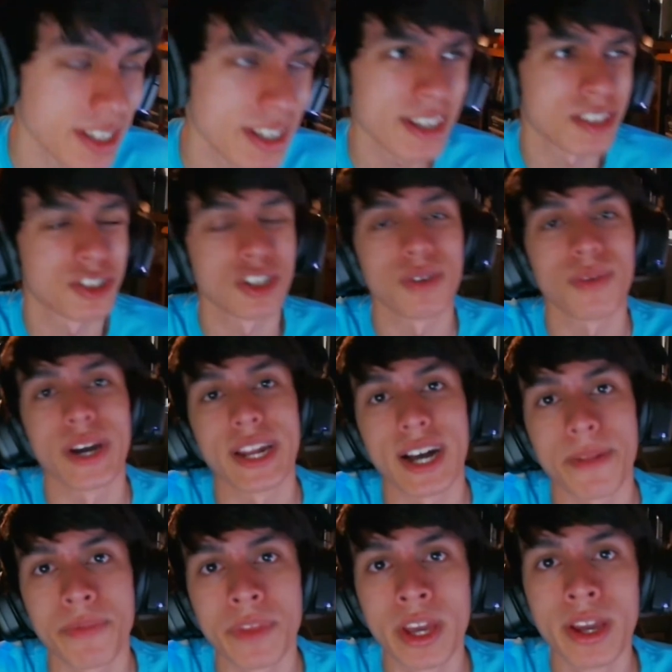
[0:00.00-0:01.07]
yeah, sure, why
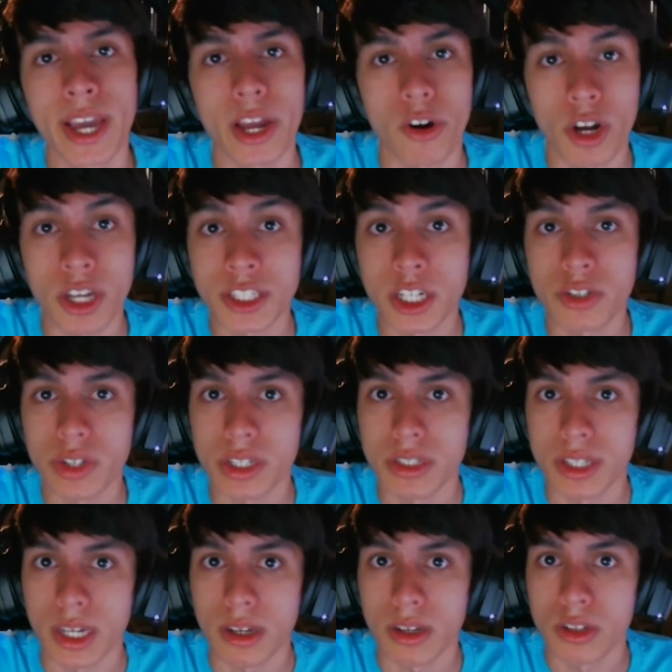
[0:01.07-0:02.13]
not? And cross country is
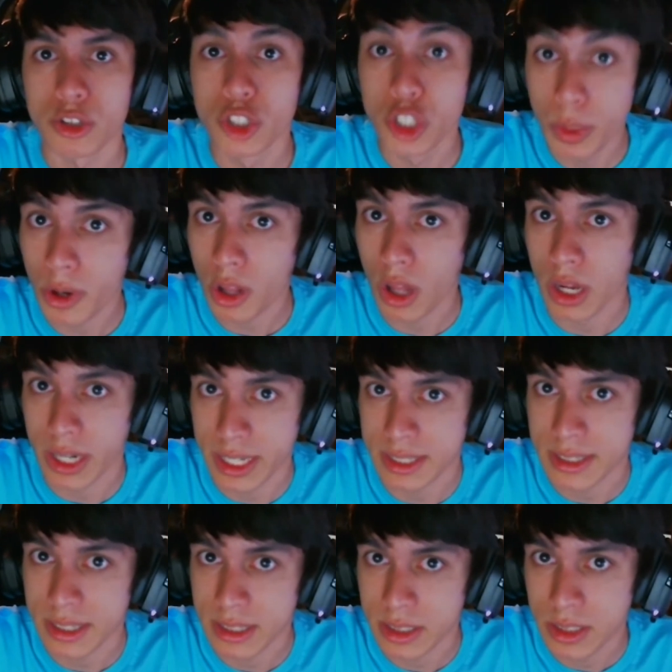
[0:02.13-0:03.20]
like super long
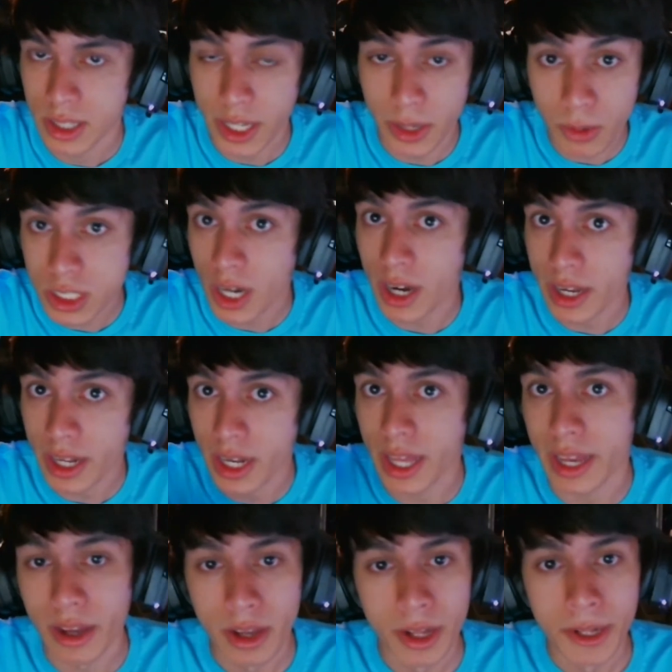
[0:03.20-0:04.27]
distance. Like we're talking
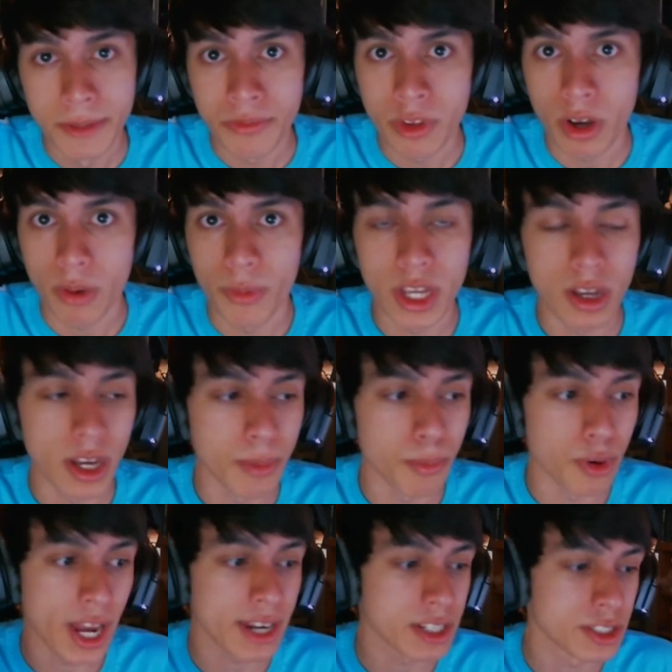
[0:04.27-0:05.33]
like in
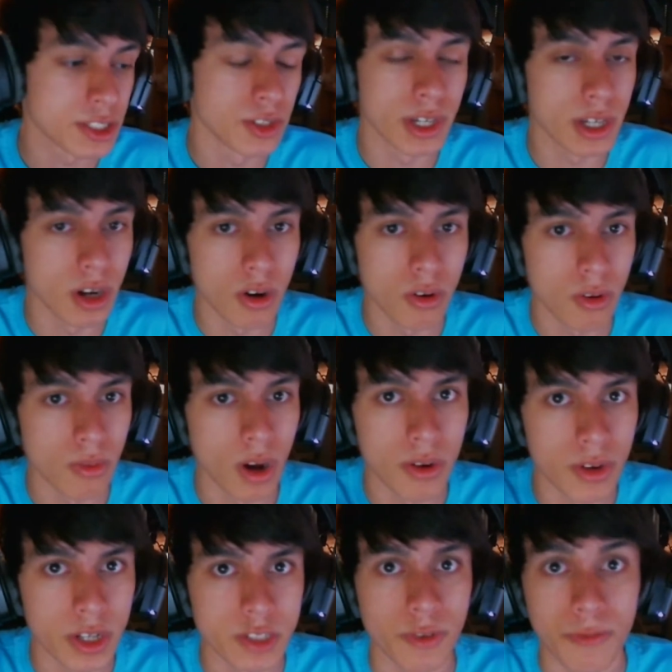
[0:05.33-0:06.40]
practice you could go on
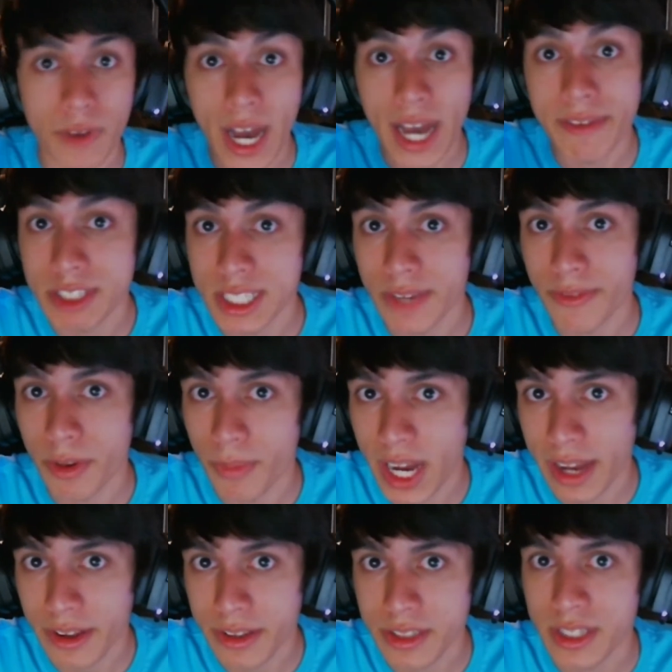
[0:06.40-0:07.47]
runs for 5 to 7
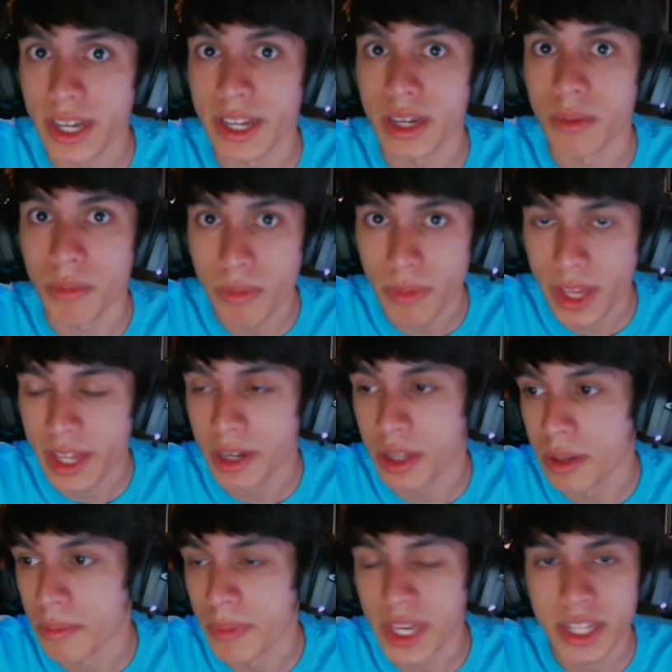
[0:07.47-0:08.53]
miles, and
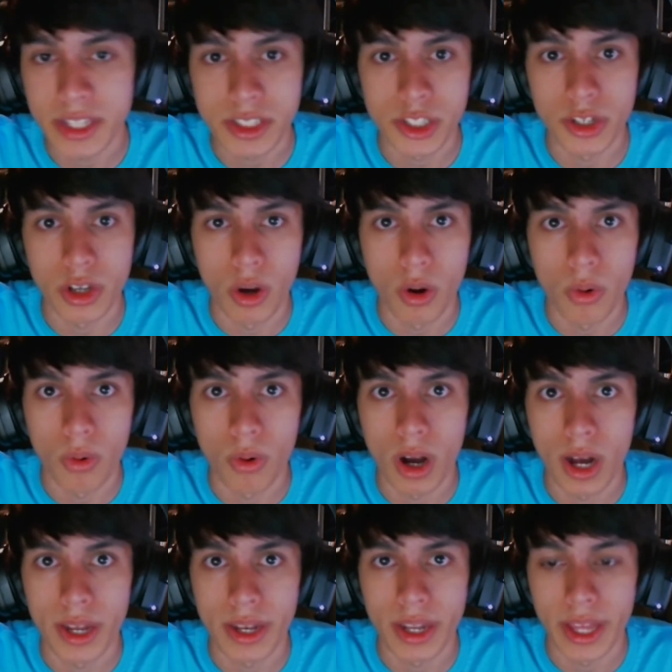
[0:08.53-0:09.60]
in meets you go
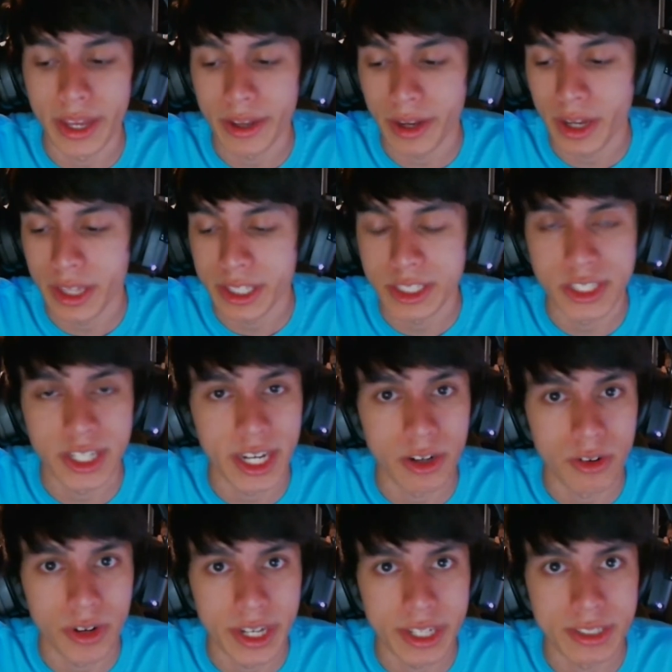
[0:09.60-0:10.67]
on like the
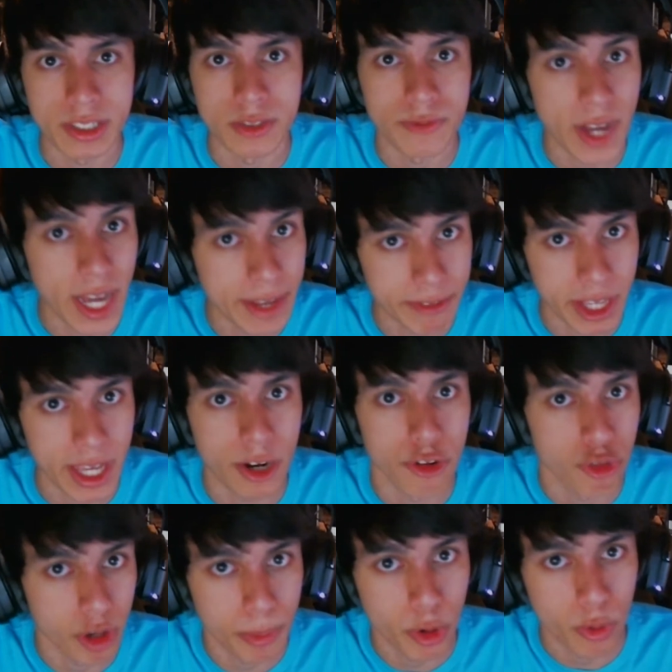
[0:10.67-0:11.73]
standard races 5K or
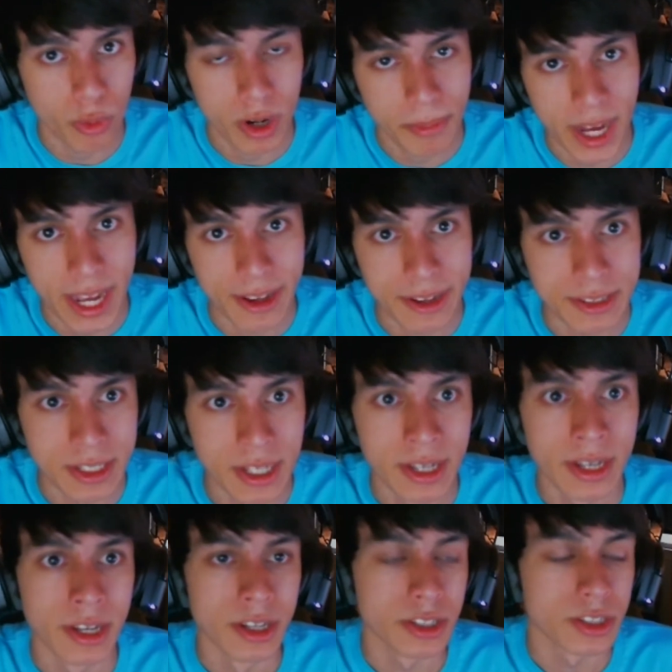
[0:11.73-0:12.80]
3.1 miles.
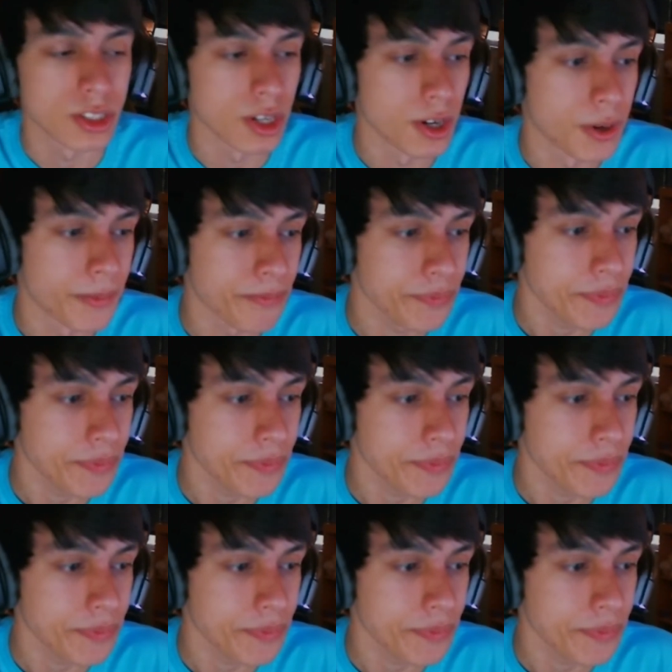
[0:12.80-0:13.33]
So